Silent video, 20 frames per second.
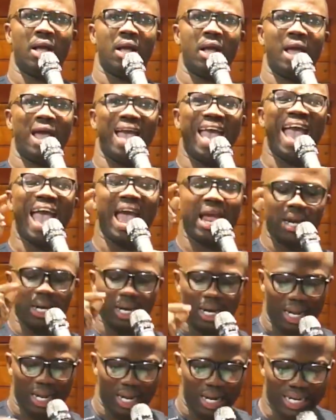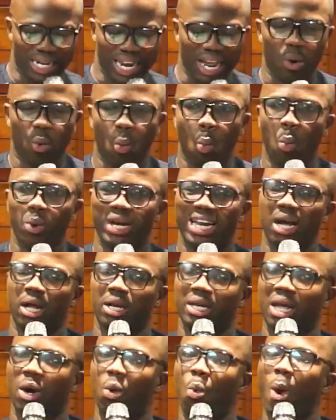And the, the, the
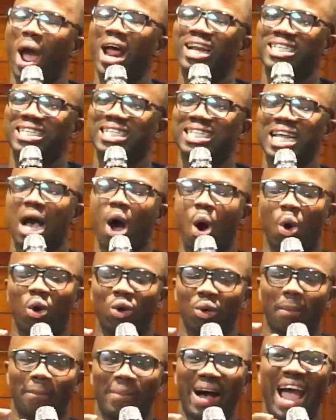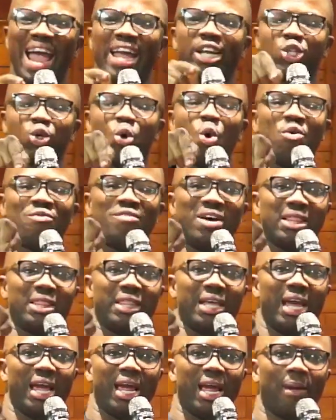word sound mind over
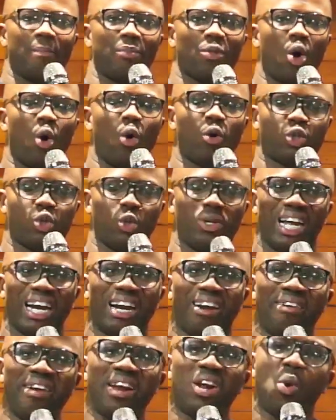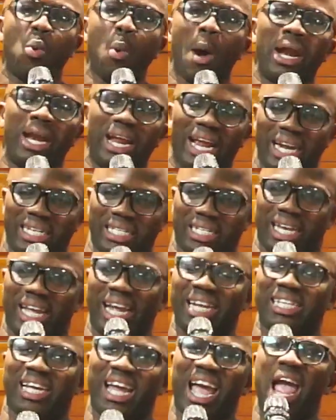there, also the Greek word it, it
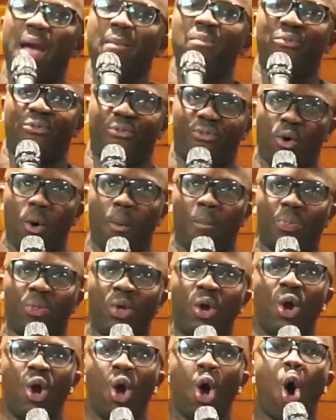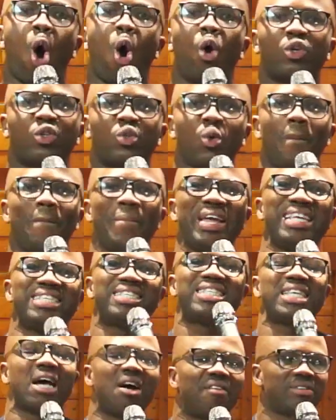came from, also means
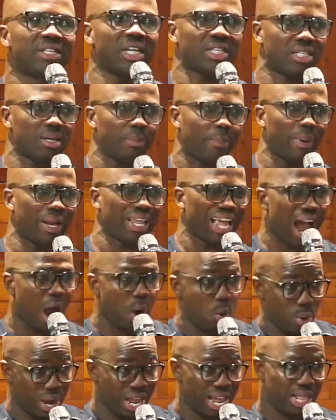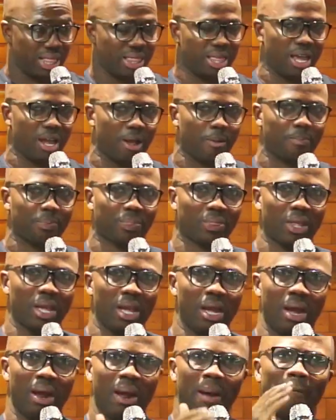self discipline. I will get there.
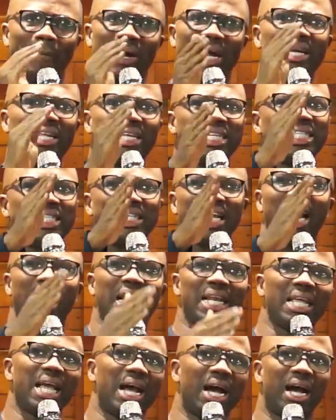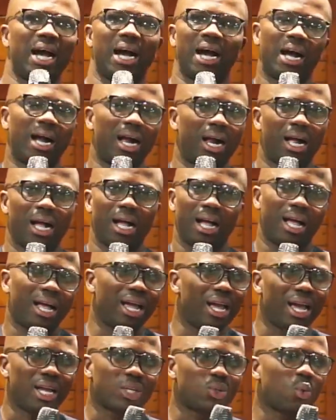But this dialia
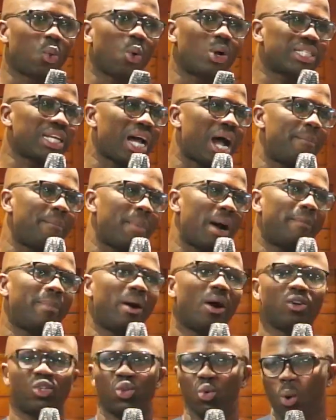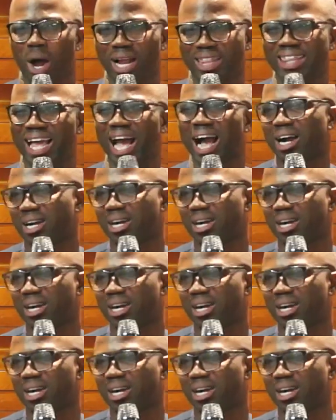is what I'm about to attack